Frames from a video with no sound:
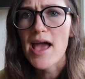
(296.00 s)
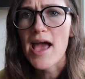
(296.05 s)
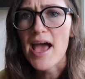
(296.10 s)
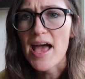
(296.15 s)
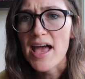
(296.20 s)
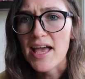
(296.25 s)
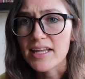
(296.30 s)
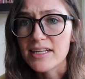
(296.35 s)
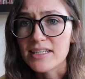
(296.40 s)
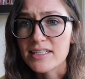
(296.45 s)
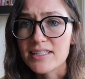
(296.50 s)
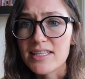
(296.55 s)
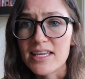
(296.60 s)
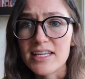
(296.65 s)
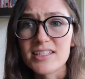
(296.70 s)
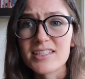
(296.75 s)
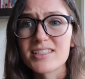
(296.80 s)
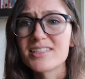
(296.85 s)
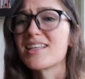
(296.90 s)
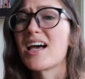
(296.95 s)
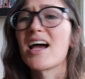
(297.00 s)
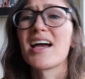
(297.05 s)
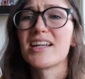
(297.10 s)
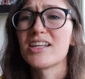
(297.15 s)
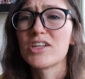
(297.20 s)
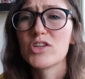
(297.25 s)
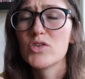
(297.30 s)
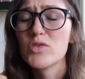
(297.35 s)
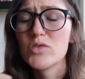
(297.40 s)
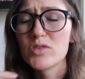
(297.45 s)
and then
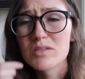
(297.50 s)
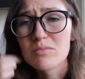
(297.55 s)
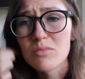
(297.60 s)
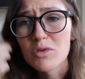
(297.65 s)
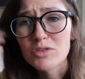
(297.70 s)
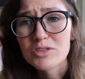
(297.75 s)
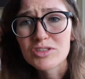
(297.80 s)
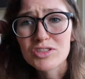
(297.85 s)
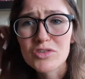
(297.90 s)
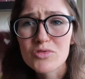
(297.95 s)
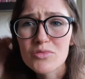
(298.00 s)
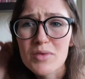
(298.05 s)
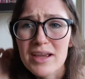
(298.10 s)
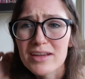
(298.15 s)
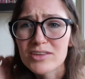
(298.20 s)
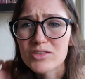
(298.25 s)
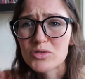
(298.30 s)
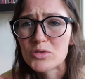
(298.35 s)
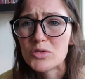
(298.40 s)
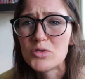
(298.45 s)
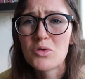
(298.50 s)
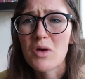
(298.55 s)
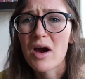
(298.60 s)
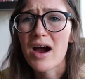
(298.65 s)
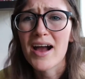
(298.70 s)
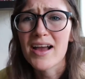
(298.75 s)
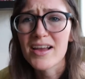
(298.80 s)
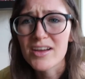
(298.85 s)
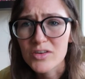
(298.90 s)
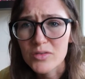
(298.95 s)
deciding who is most correct or who
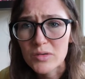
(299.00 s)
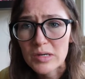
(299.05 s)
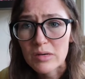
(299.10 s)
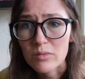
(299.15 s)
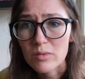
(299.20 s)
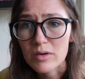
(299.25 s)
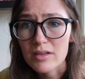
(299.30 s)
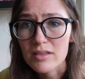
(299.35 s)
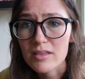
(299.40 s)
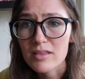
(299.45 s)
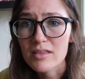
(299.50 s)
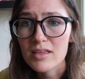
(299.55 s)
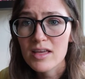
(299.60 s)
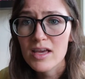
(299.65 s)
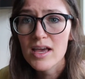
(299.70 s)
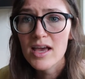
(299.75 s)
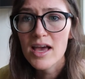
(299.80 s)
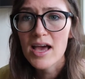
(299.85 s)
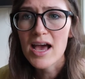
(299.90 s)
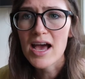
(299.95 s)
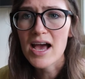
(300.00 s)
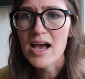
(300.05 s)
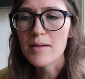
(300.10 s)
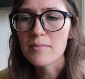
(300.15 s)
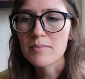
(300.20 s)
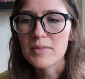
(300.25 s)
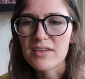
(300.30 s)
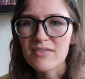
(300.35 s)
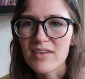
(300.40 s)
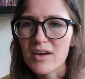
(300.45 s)
I agree with.
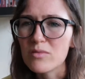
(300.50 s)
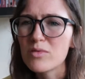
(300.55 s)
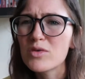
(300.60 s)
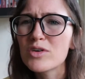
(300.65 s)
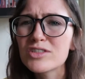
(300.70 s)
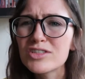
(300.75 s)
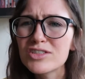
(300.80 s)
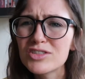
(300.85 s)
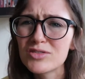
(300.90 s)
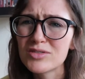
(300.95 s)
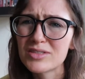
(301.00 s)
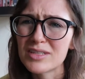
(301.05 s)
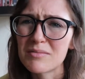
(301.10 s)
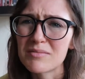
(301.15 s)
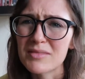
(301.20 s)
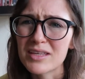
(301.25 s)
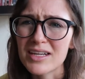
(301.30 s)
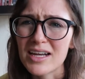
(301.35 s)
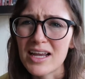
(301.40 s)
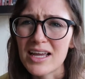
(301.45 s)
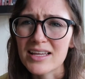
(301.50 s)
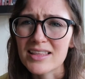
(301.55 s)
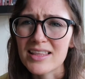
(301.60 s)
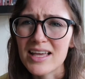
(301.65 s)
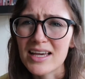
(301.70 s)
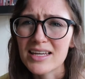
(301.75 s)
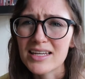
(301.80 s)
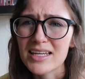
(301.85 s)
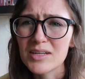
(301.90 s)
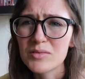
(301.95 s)
If I were to do something like
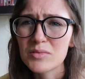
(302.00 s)
that,